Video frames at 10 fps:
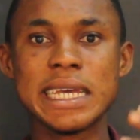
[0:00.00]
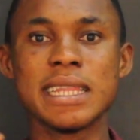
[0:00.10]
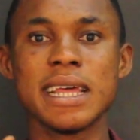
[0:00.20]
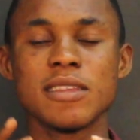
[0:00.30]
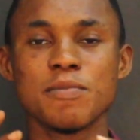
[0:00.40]

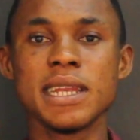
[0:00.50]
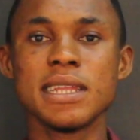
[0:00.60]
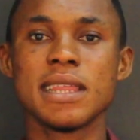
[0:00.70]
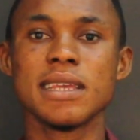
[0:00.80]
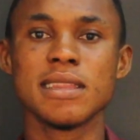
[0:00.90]
in
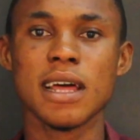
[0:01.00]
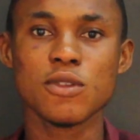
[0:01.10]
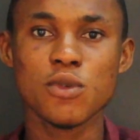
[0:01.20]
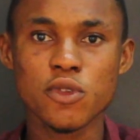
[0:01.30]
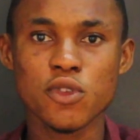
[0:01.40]
explaining things
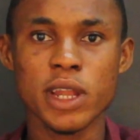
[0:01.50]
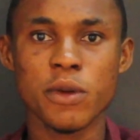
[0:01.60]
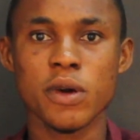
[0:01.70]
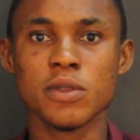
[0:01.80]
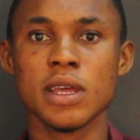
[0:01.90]
that goes on
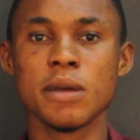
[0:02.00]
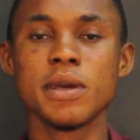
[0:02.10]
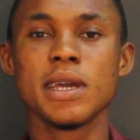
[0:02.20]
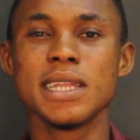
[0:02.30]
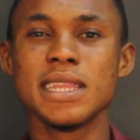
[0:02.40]
around them.